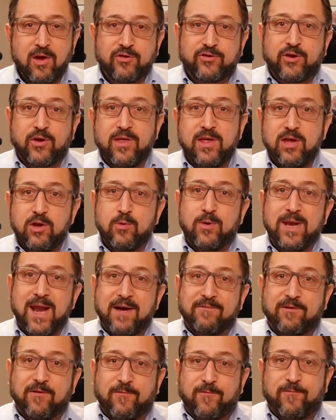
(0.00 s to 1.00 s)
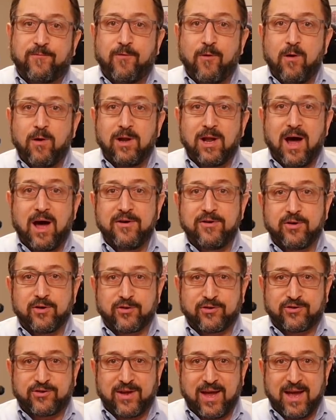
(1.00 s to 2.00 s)
so that you can have a full
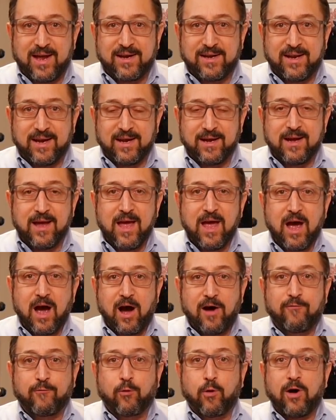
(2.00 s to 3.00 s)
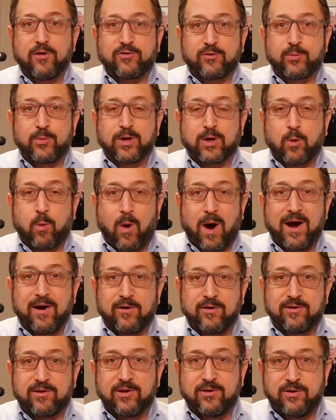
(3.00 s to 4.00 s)
understanding of what's
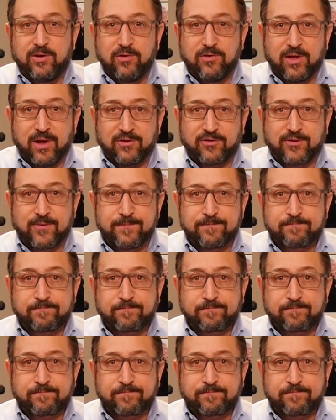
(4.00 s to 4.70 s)
required to do this.